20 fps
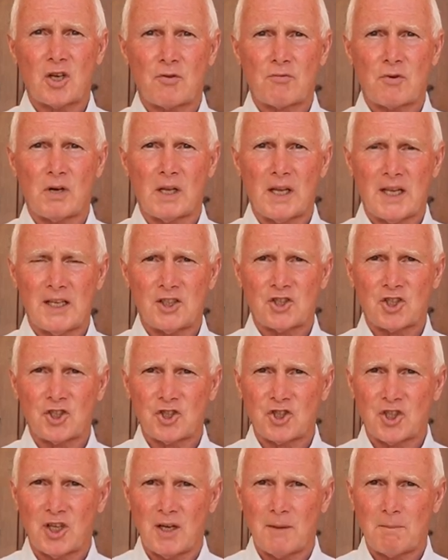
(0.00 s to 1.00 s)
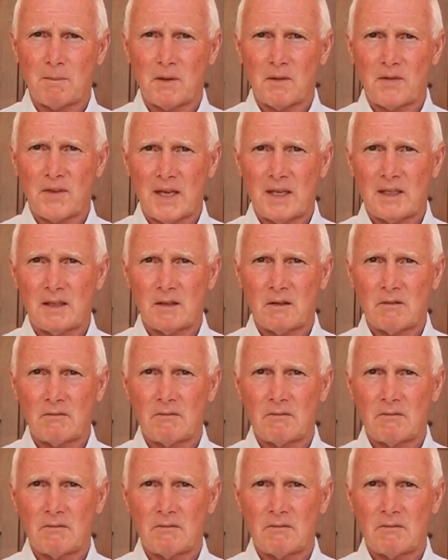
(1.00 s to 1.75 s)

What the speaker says: a relationship, then